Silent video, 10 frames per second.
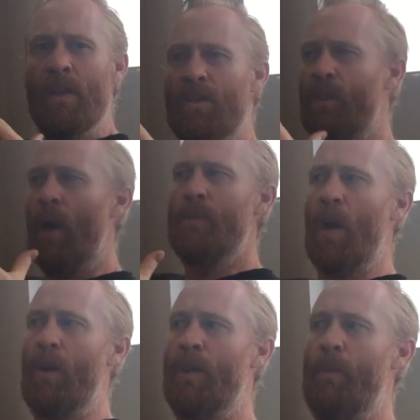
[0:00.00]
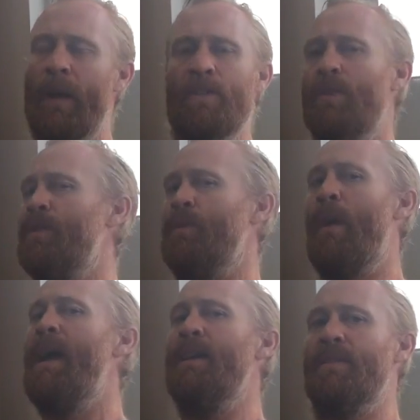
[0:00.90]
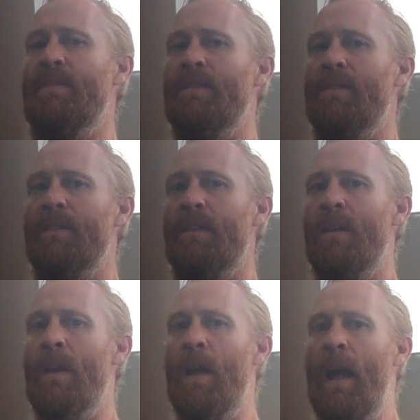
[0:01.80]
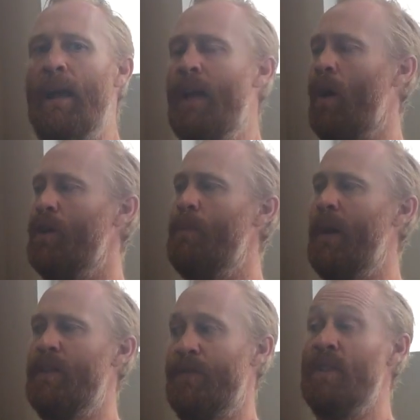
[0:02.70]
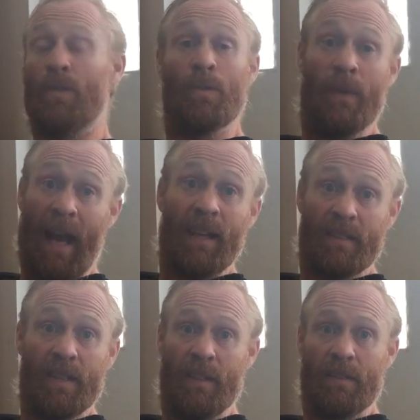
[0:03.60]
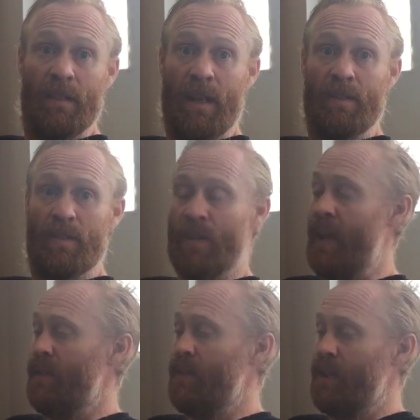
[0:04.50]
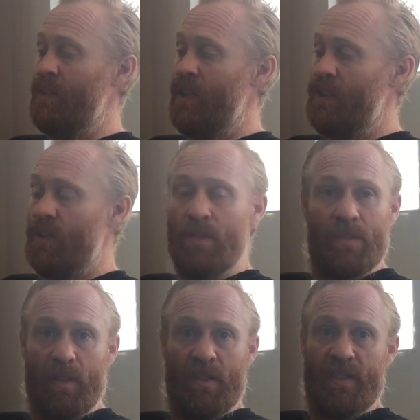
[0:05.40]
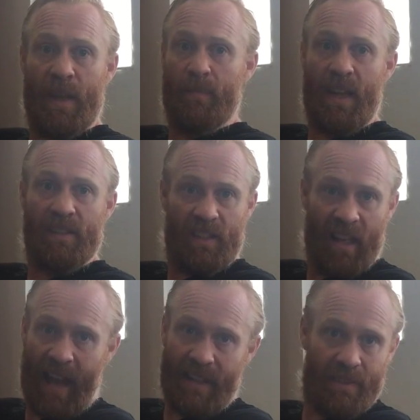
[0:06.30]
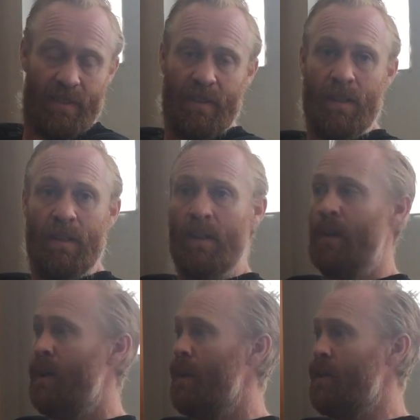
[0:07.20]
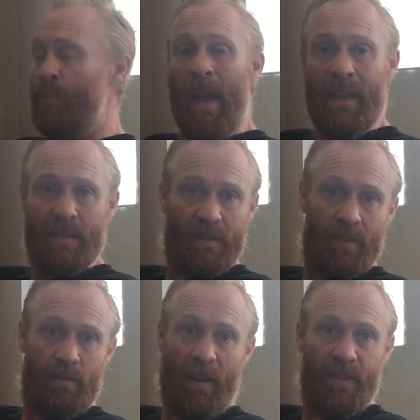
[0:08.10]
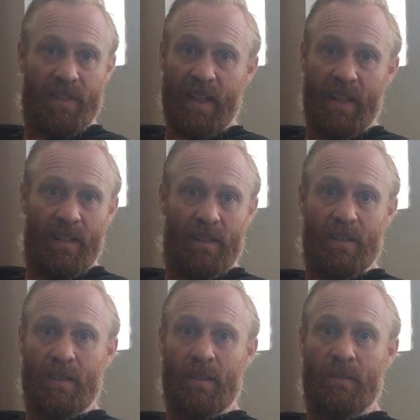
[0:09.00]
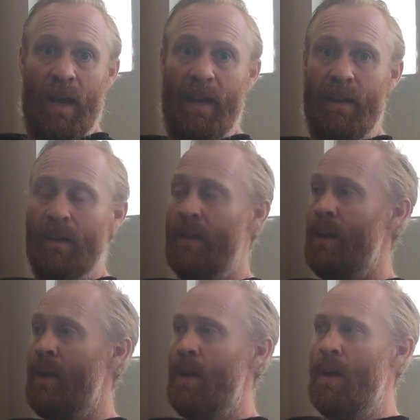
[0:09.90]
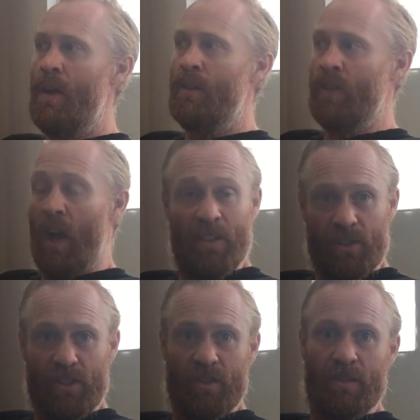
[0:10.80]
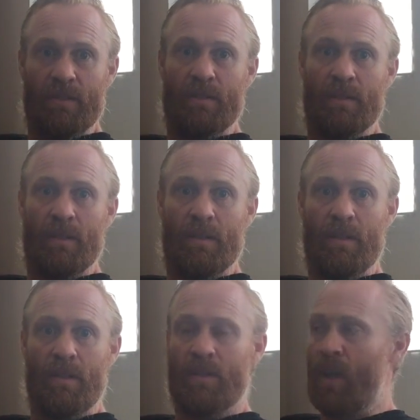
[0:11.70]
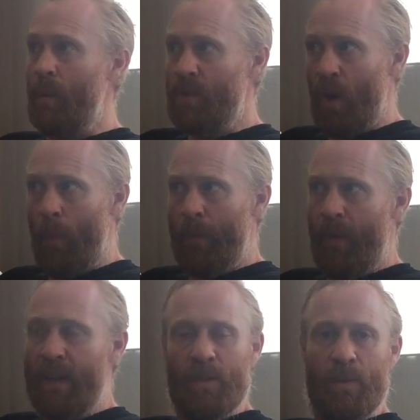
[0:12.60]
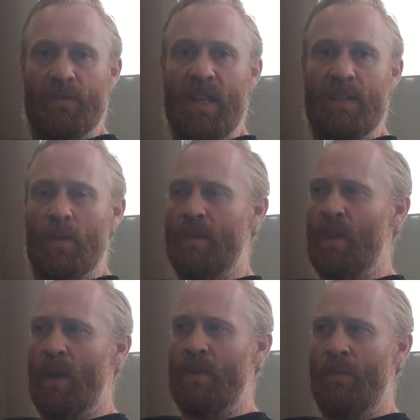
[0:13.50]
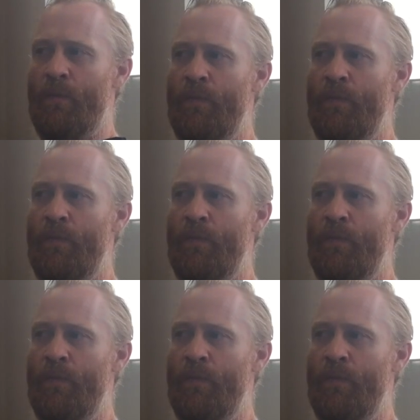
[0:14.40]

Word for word: Sculpture occupies your space and it occupies physical reality. It's, it's conditioned to the same things light, space, gravity, right? Touch, Sculpture operates with these. It's, it's a